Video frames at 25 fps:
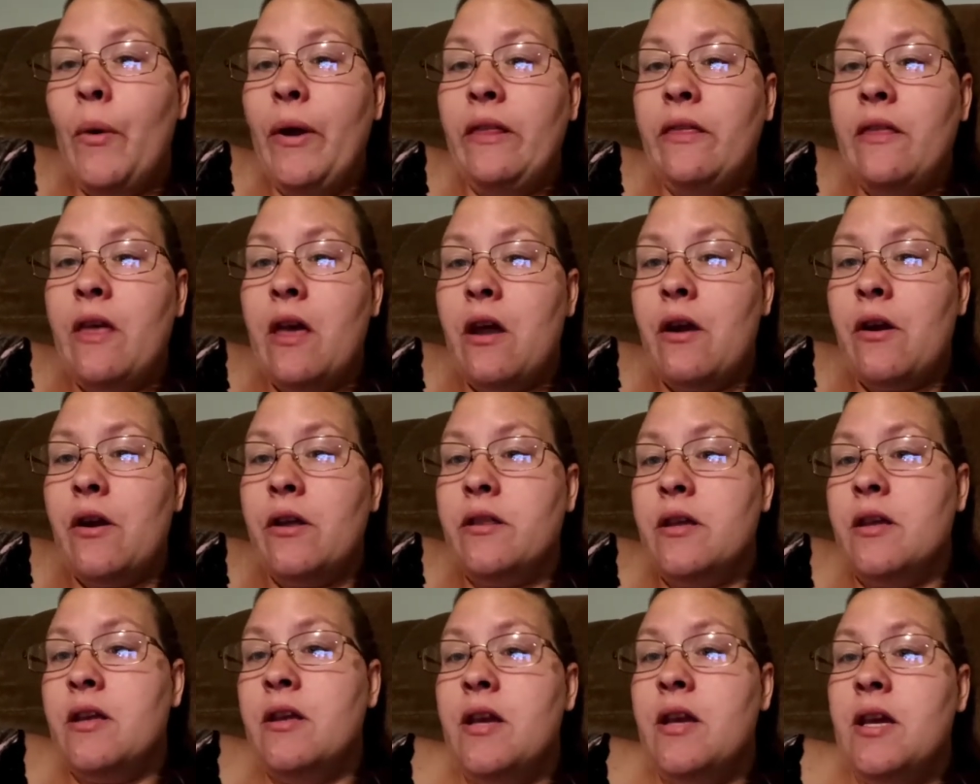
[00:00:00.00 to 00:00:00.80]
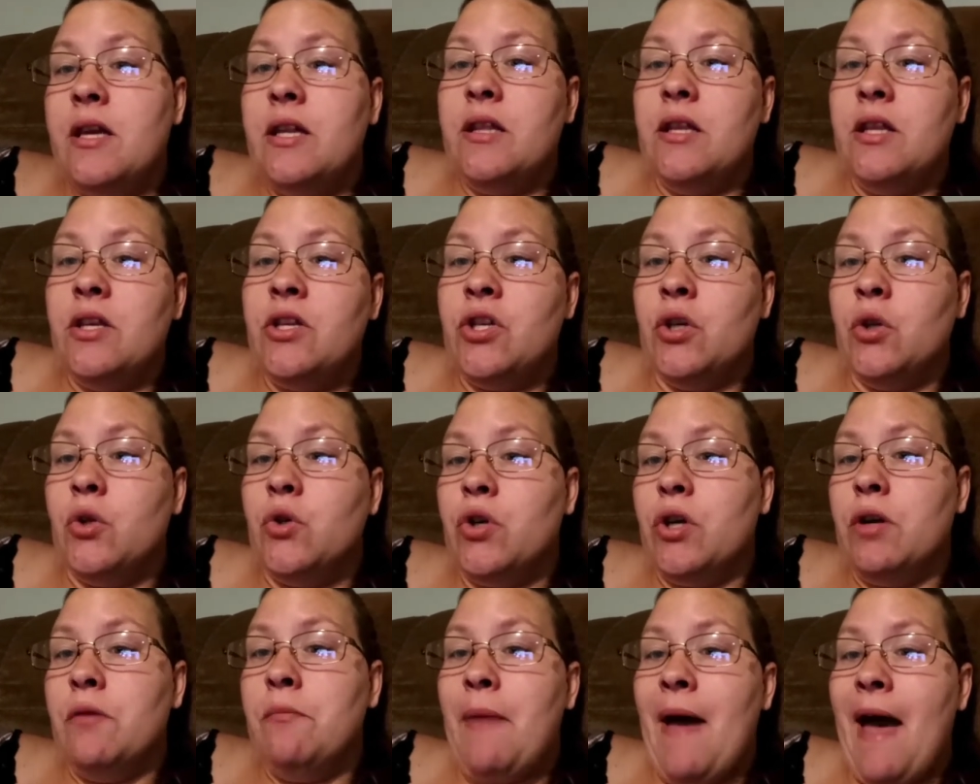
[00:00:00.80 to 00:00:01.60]
then getting the
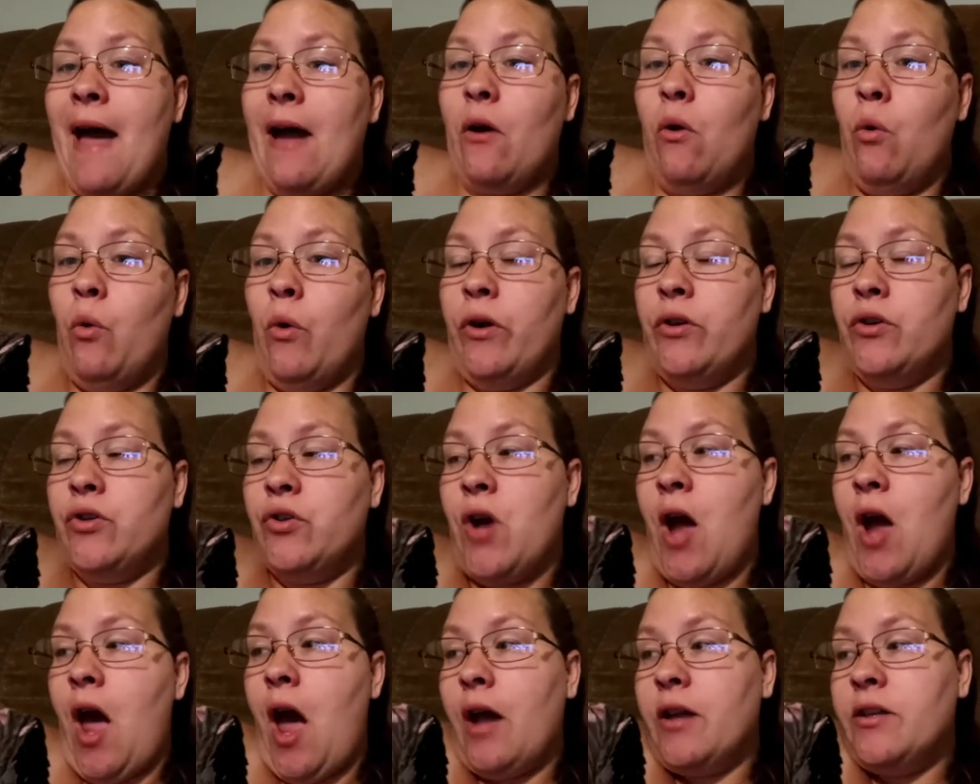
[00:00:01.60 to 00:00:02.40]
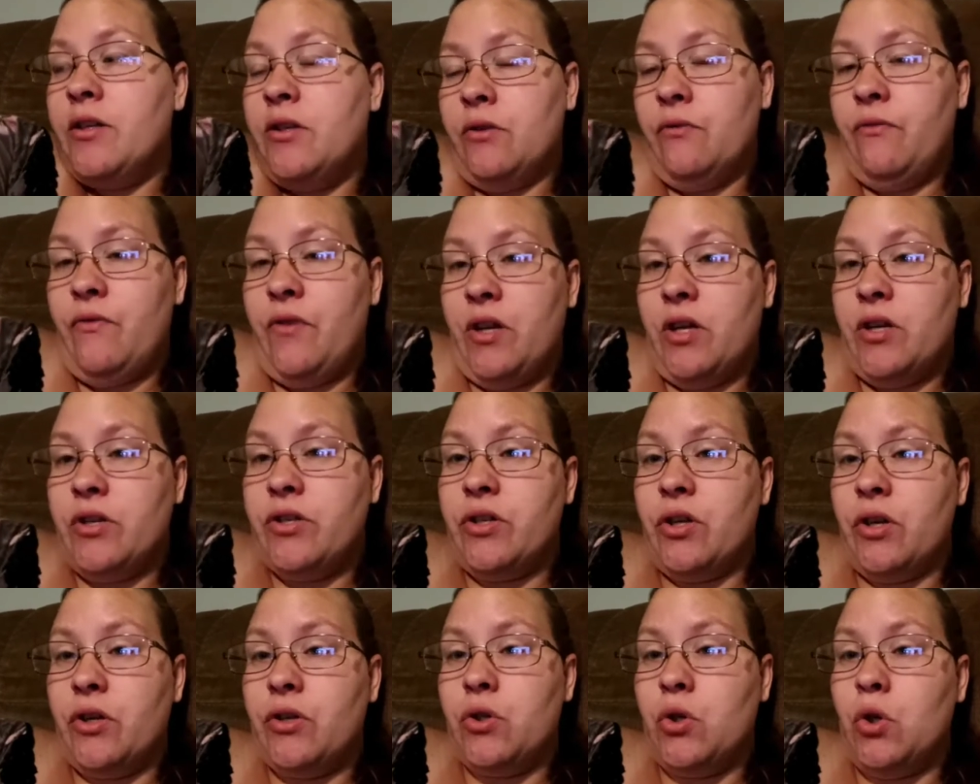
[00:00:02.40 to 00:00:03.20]
children back on track to finish
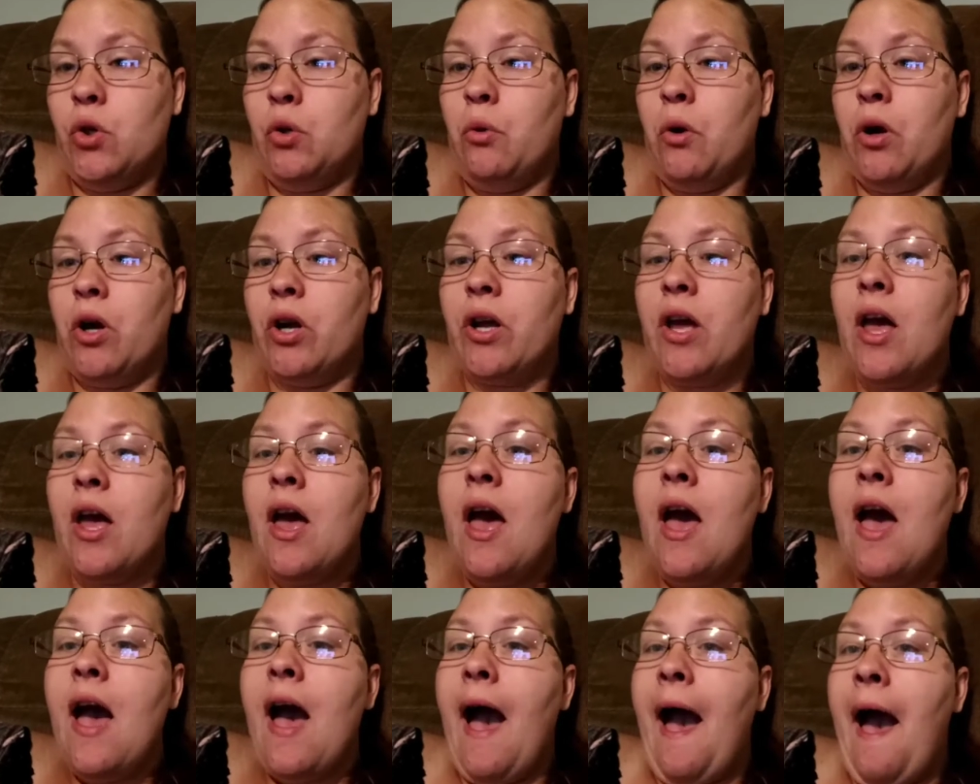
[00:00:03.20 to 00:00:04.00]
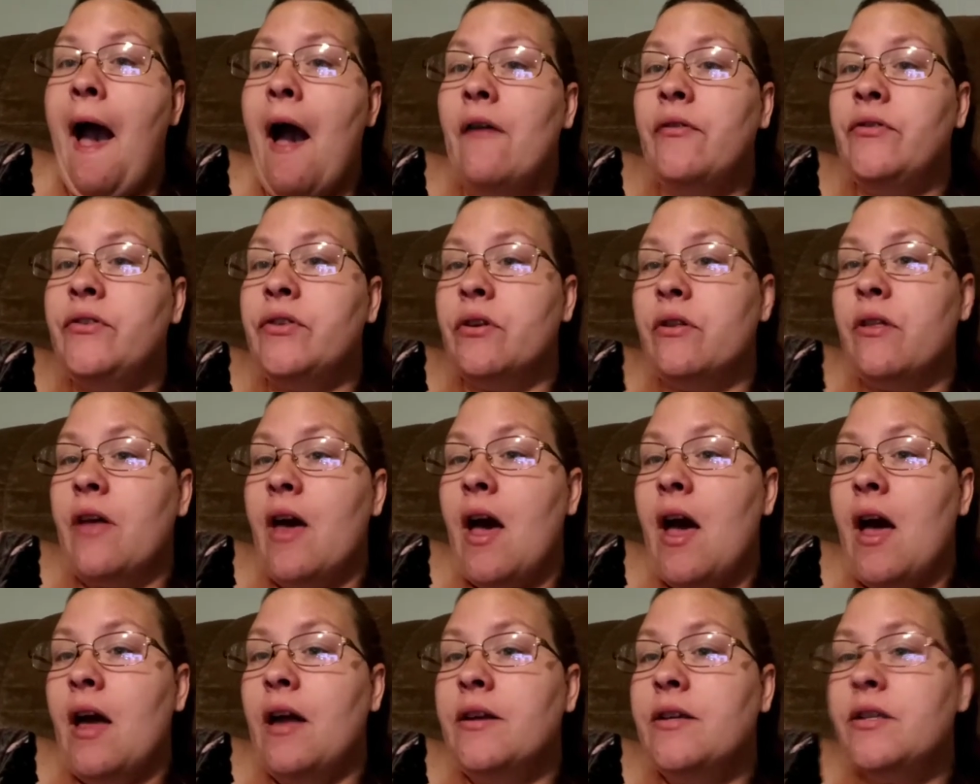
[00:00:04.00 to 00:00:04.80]
their schoolwork after
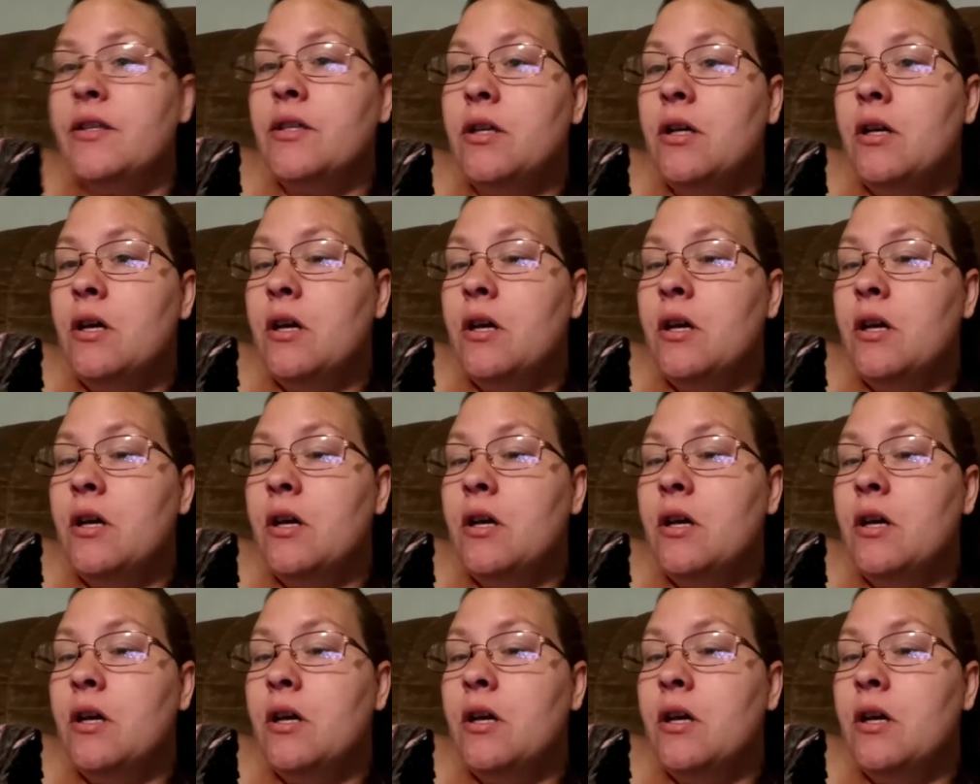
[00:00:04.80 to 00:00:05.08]
that.